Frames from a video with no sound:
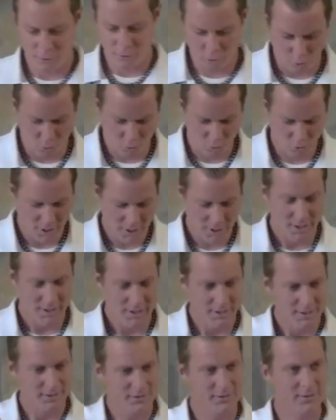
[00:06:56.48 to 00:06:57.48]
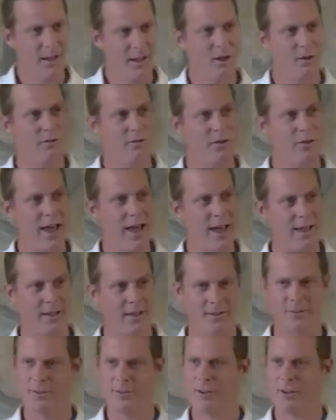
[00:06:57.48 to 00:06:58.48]
to self
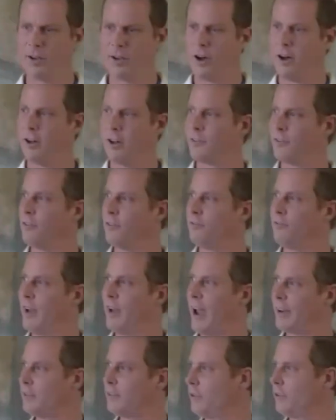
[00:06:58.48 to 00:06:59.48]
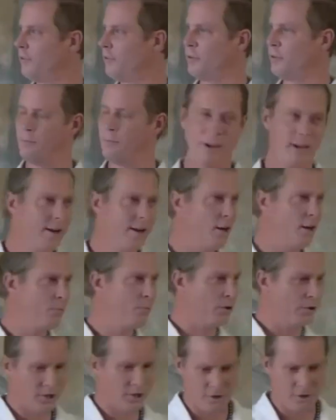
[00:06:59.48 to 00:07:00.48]
as a causal factor for being
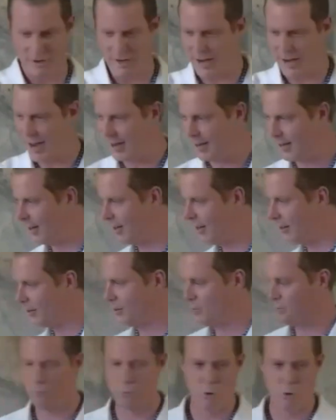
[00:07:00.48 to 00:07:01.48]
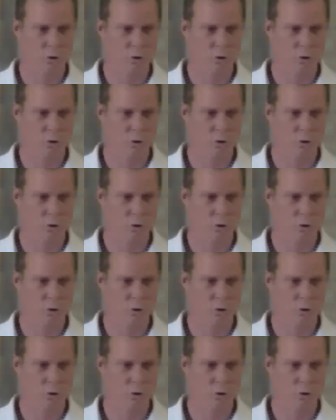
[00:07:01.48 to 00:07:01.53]
able to create and